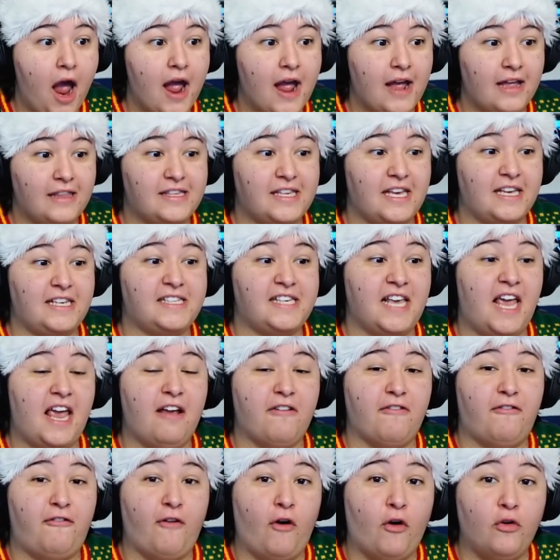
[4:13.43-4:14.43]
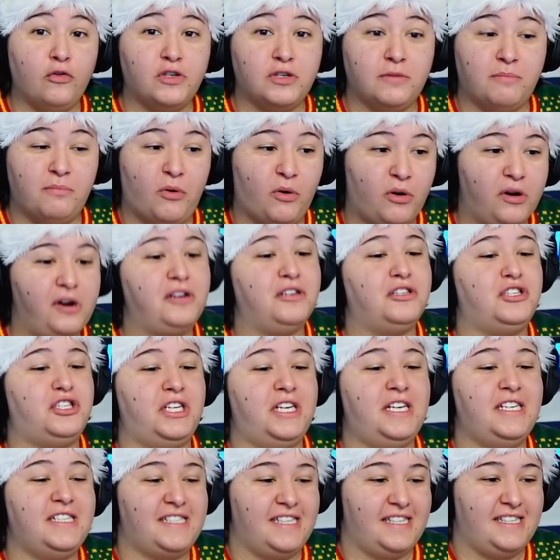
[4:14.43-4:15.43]
It's like saying Voldemort.
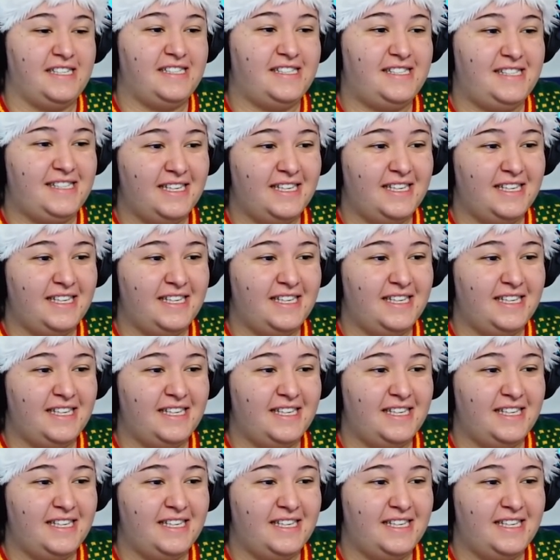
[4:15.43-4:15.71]
Jesus.